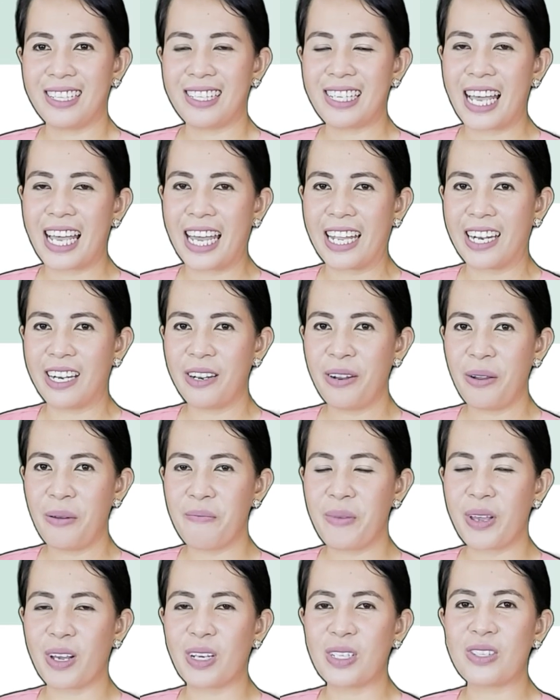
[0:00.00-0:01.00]
10
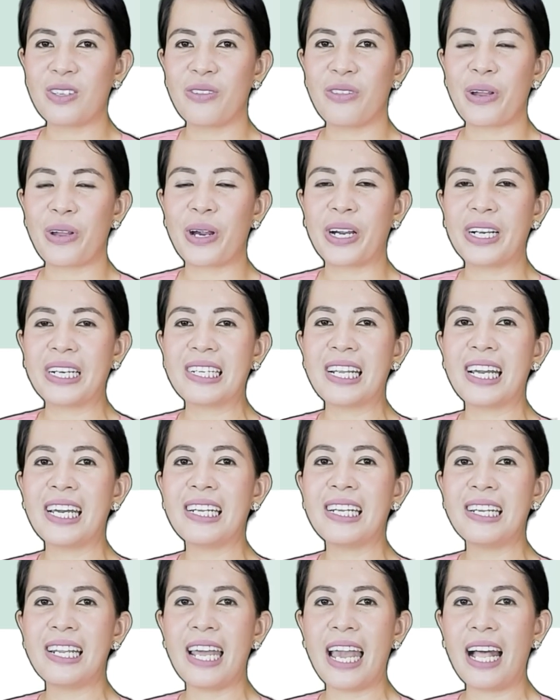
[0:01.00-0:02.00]
because there are
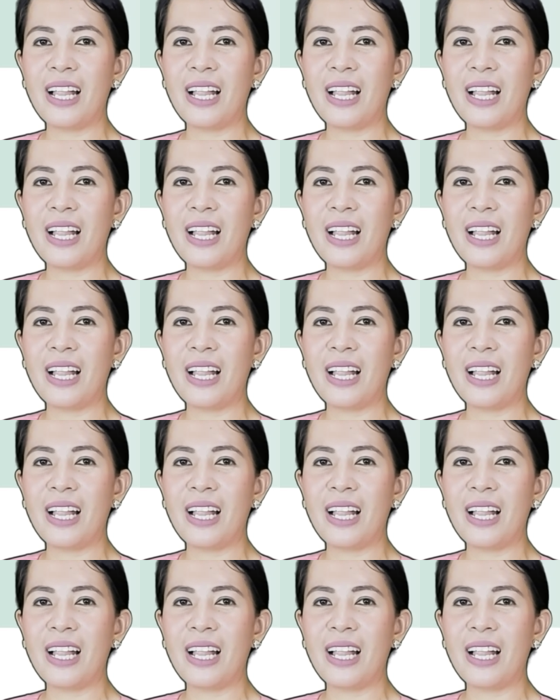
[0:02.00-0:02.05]
10